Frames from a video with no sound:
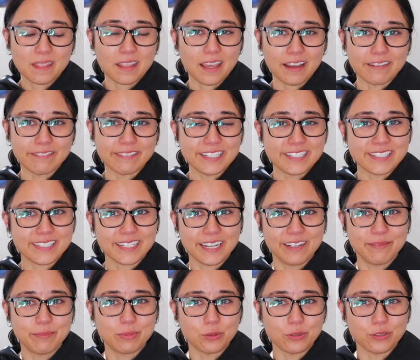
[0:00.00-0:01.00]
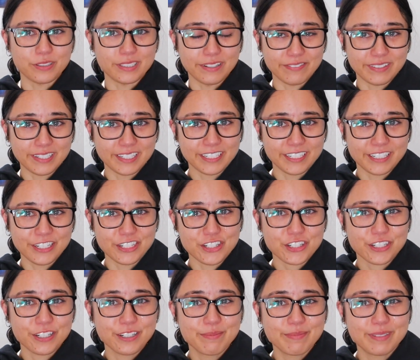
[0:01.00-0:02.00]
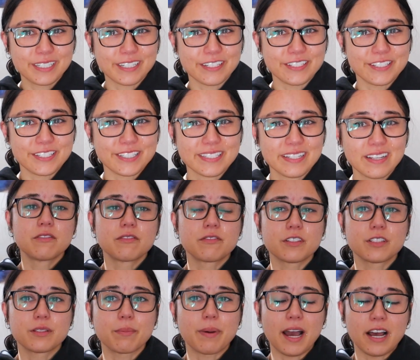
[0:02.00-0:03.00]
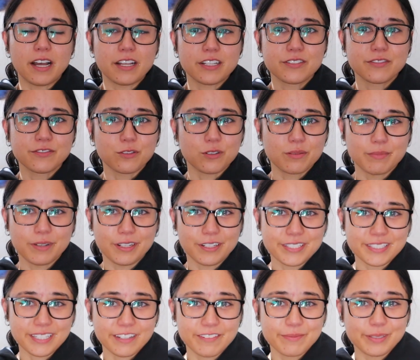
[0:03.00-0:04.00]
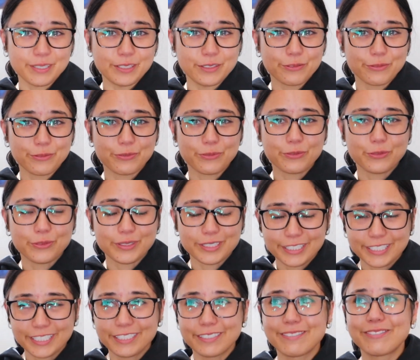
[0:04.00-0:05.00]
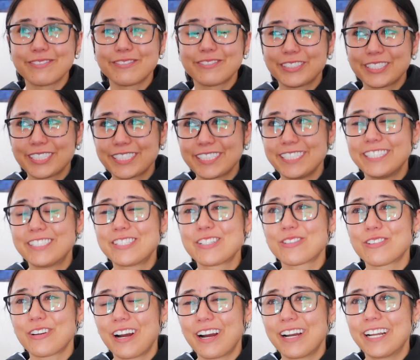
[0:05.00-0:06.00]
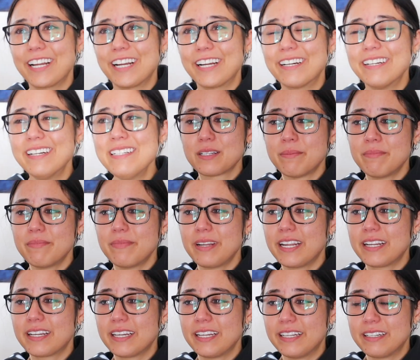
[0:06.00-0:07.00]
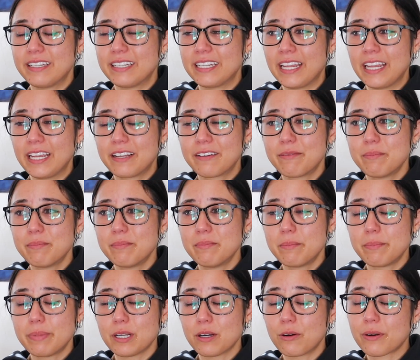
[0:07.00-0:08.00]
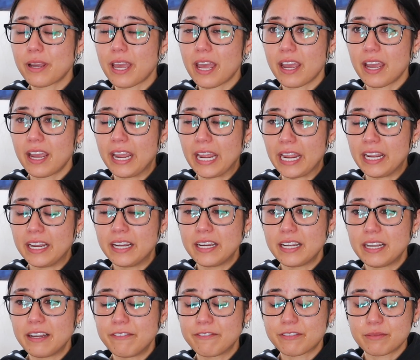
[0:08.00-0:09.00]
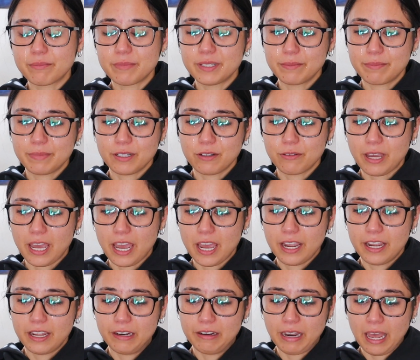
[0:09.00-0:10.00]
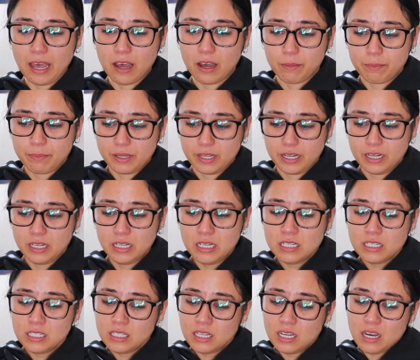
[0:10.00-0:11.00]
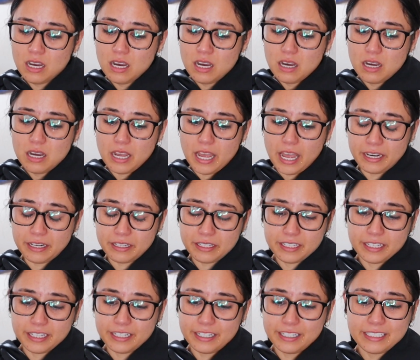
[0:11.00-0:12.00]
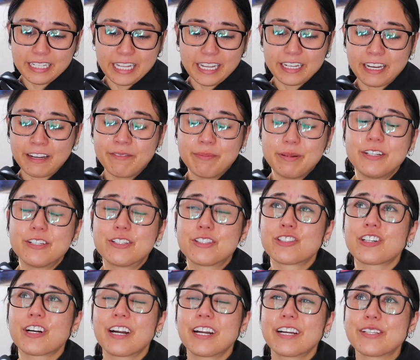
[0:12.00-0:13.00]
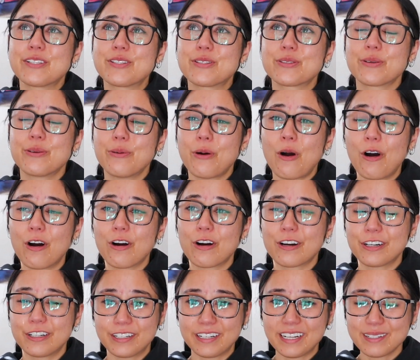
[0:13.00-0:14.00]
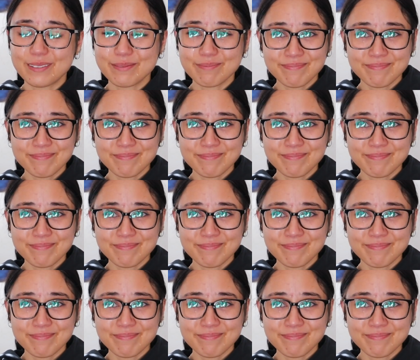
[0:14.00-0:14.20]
have a stable living condition, because for the past 4 months, I've been really, really trying to make it, like, be okay, and for me to be okay and happy. And get, like, I've been trying so hard,